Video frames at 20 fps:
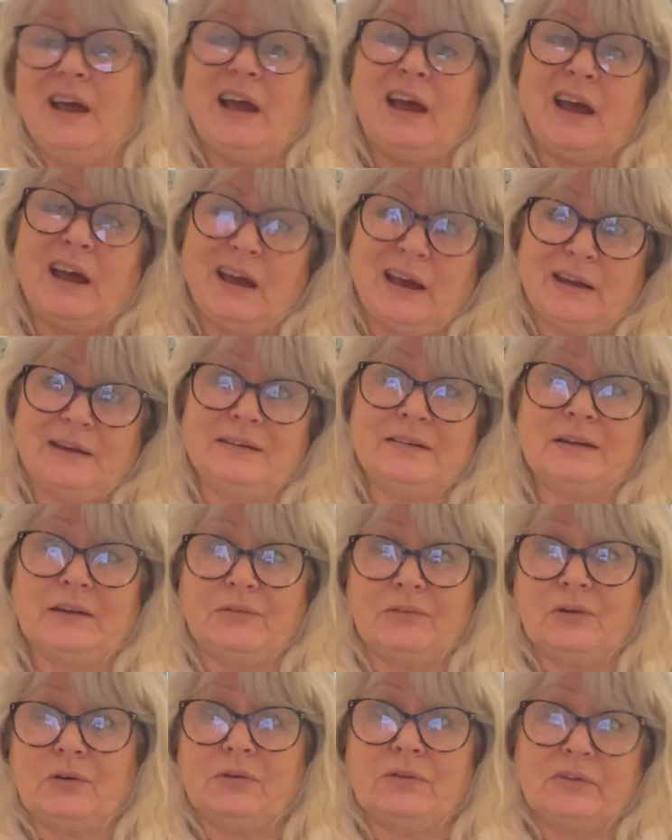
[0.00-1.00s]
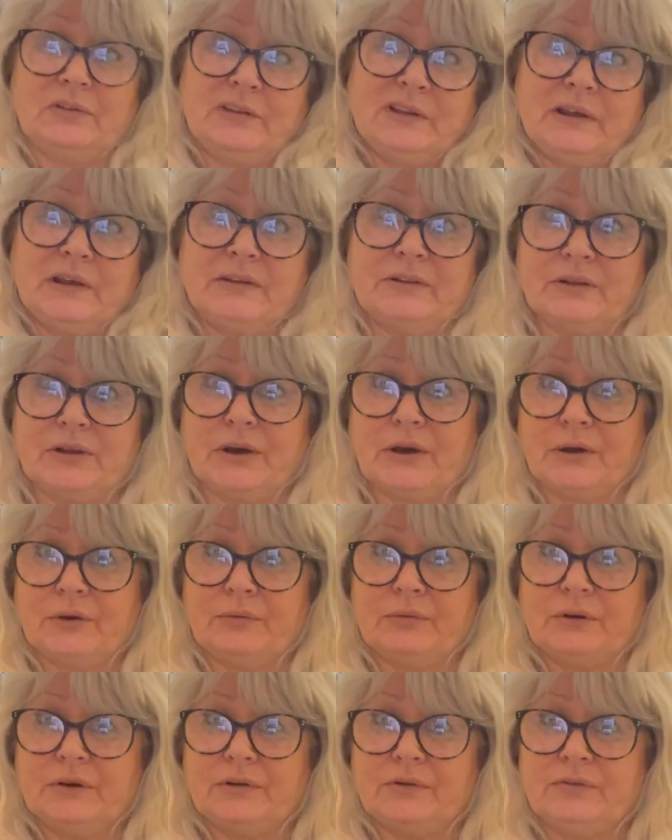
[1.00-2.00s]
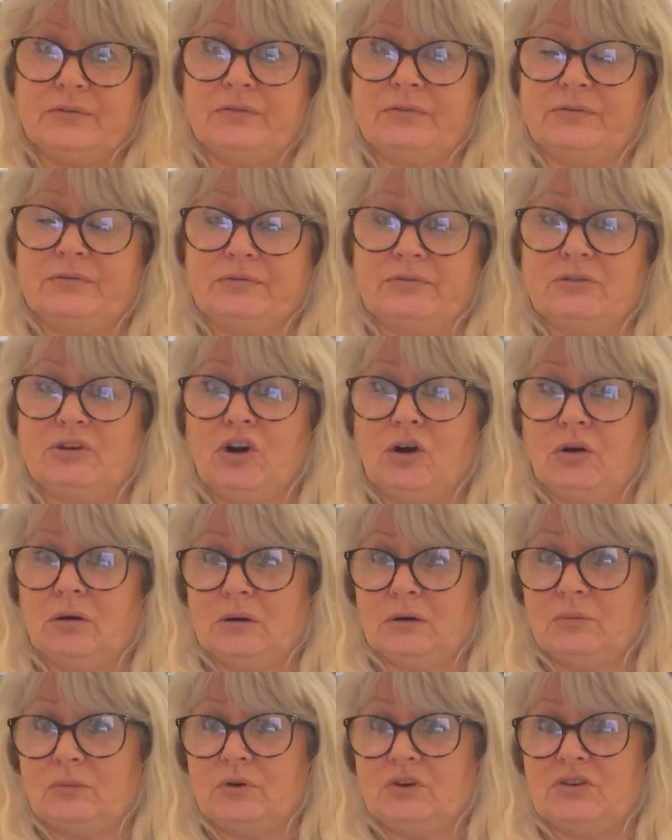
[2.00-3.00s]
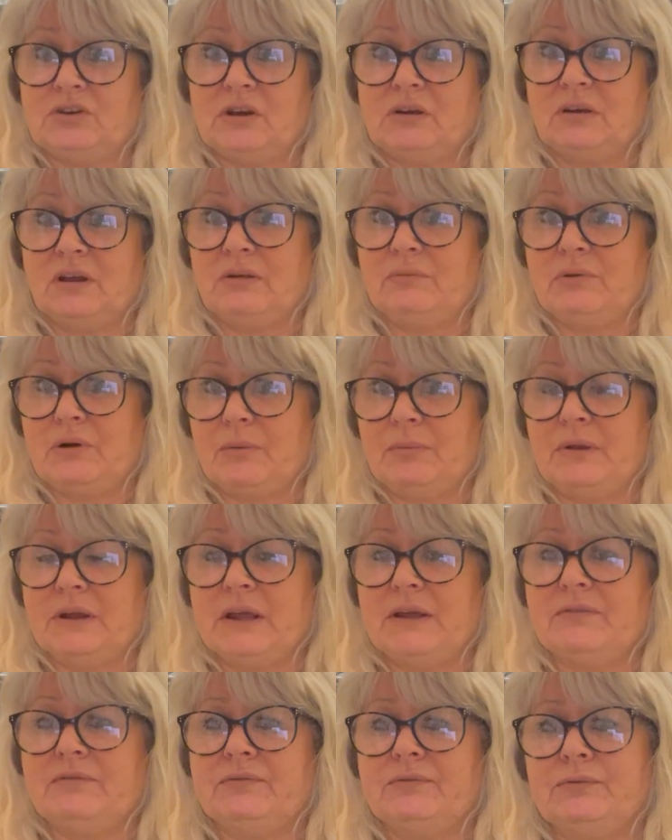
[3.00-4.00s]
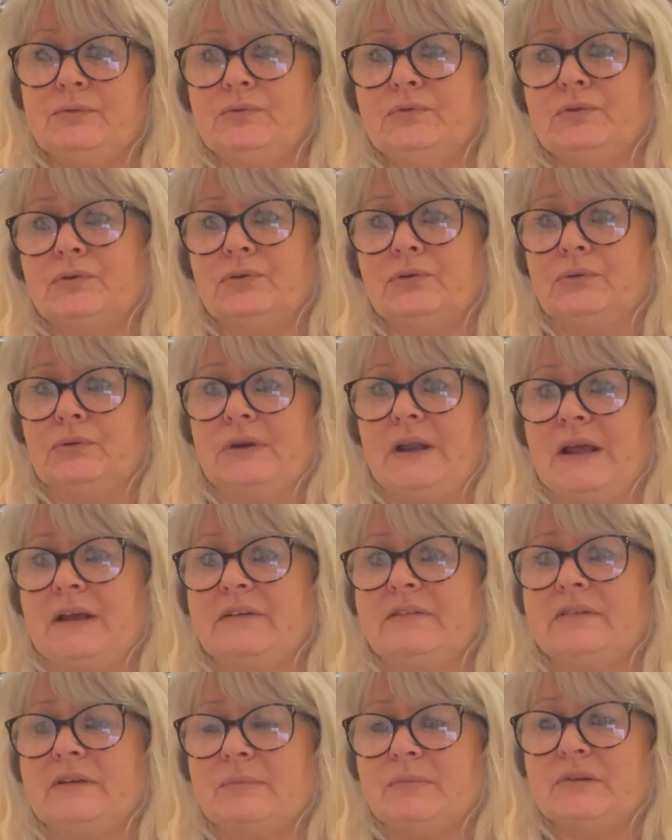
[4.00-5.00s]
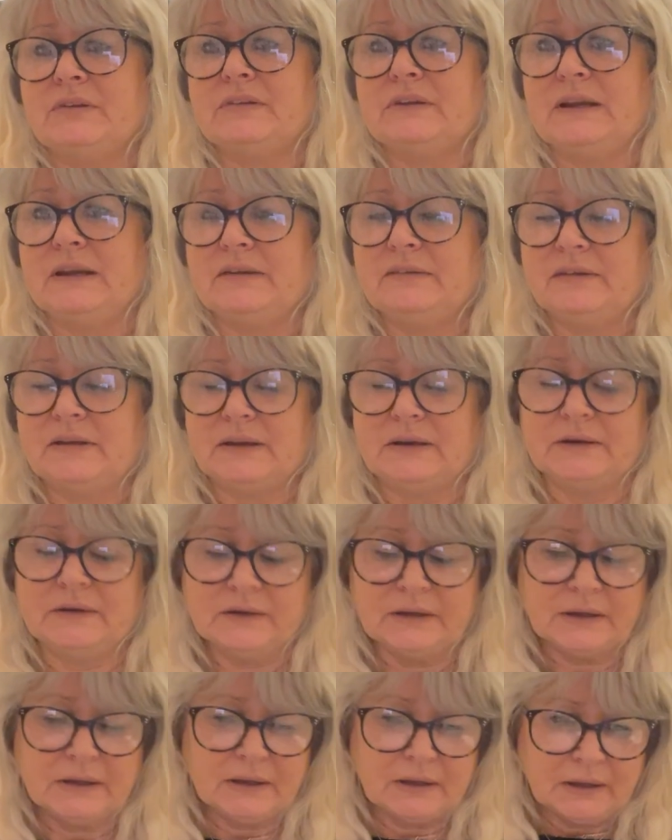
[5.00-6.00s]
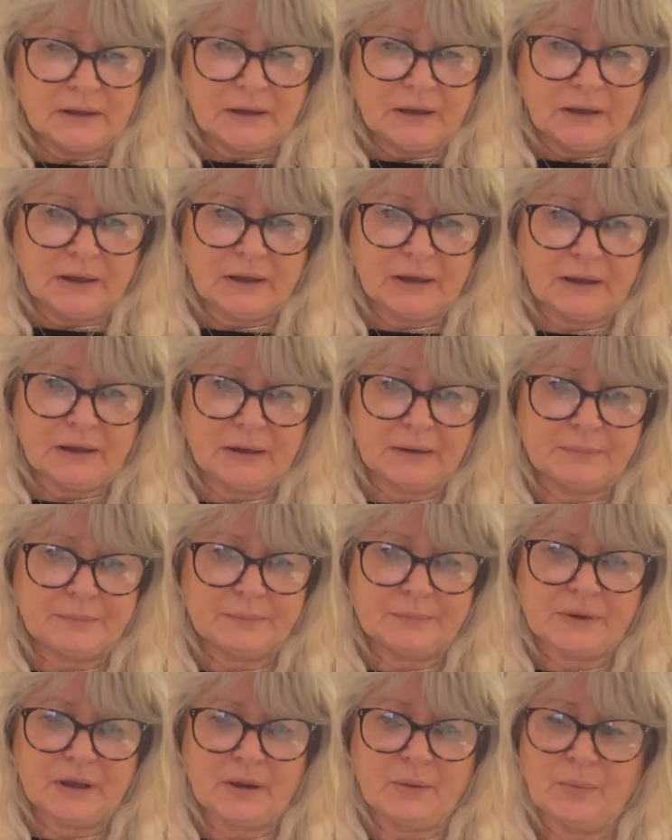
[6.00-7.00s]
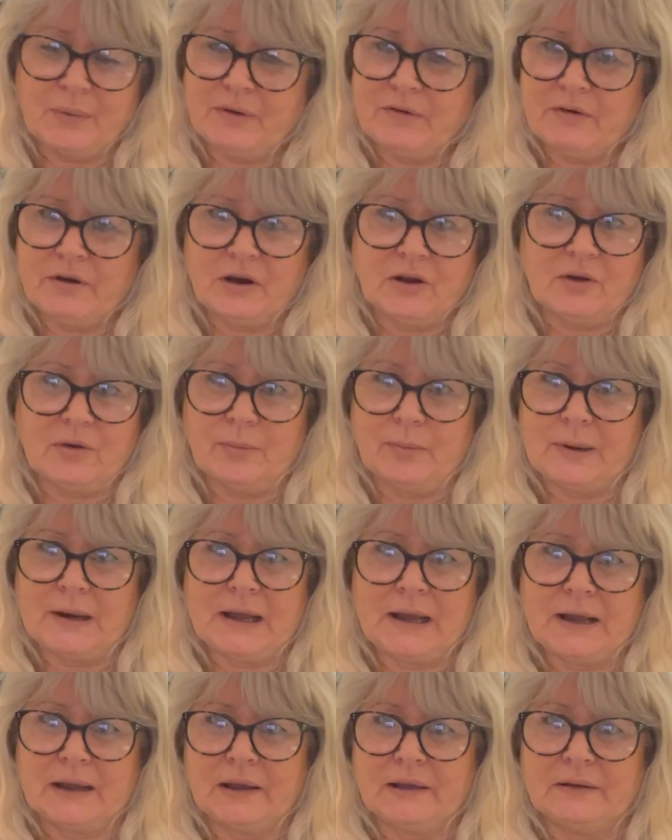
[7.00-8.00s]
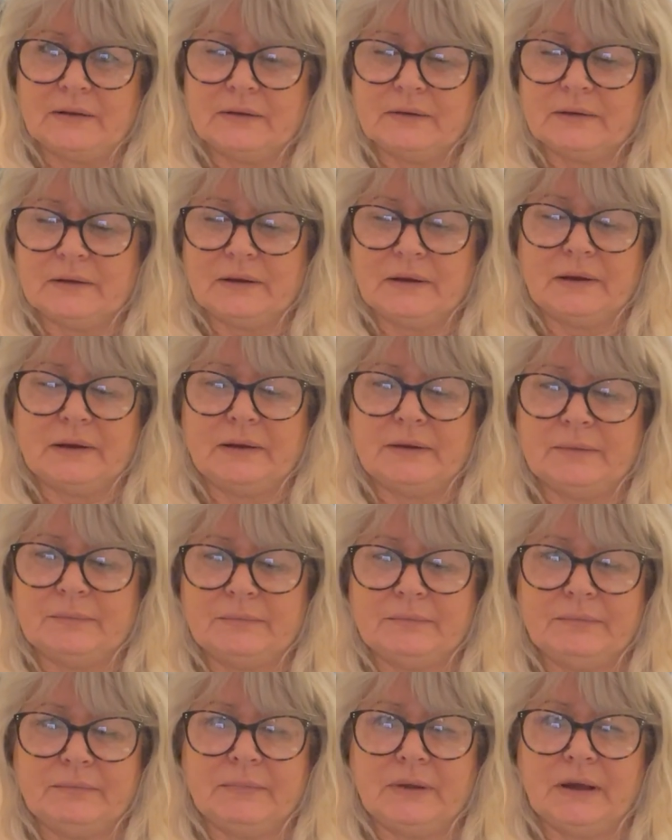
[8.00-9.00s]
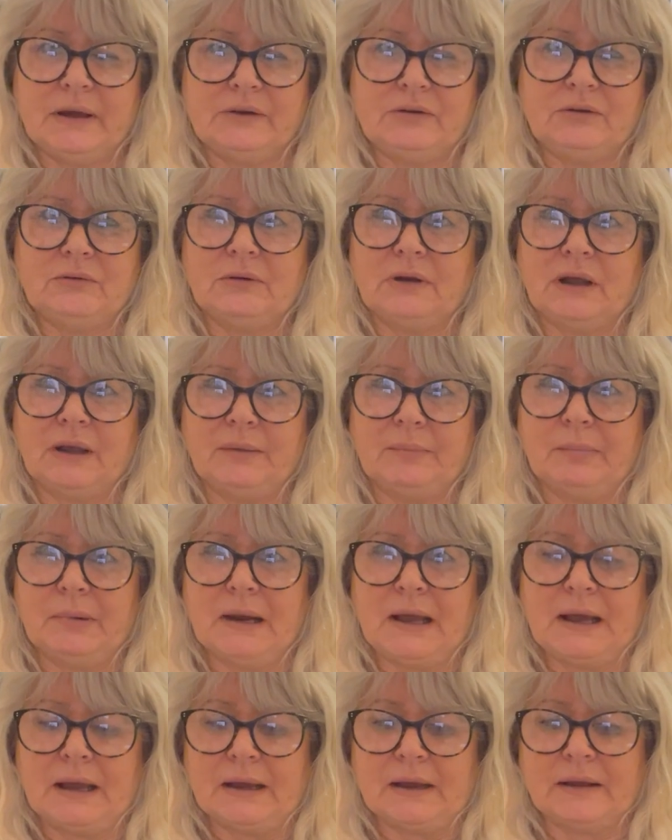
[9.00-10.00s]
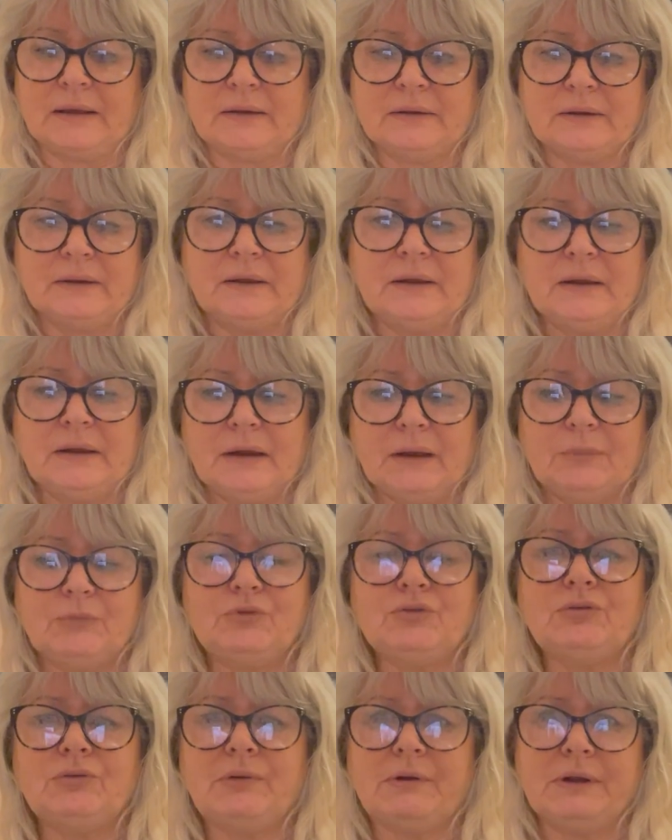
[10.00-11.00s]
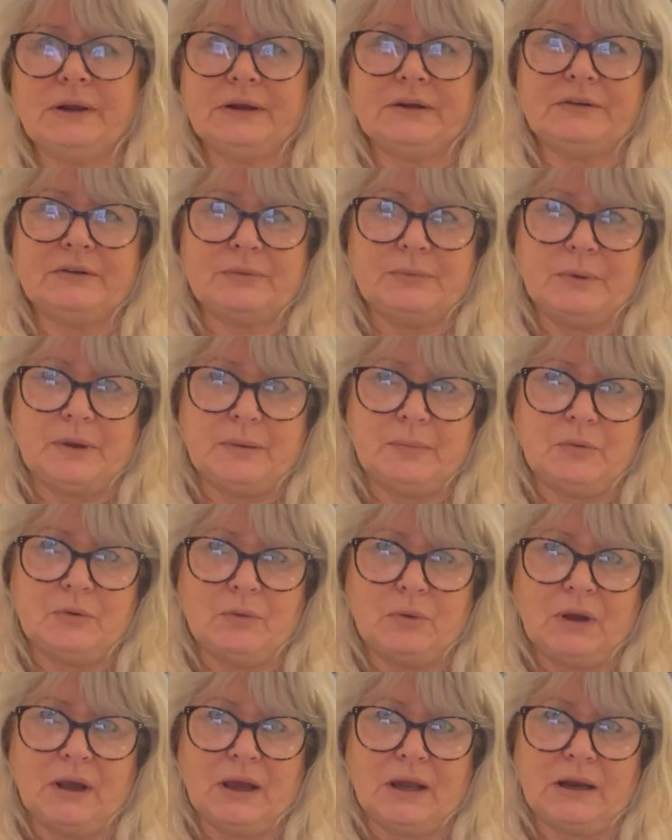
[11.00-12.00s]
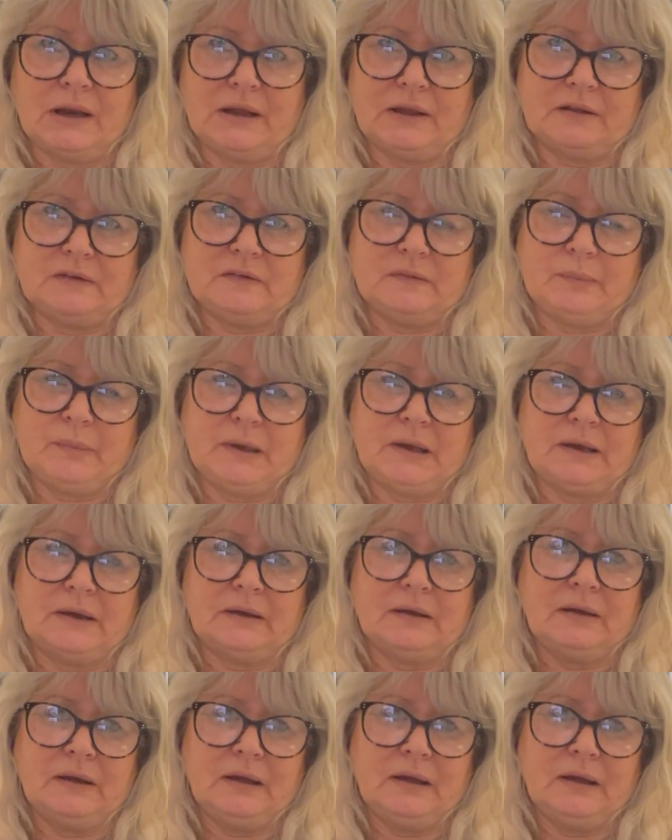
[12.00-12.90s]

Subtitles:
and I've got the other cone of cotton, which I'll probably keep for next summer's knitting. I wear a lot of black. I do like black. I'm trying to wear more colours, but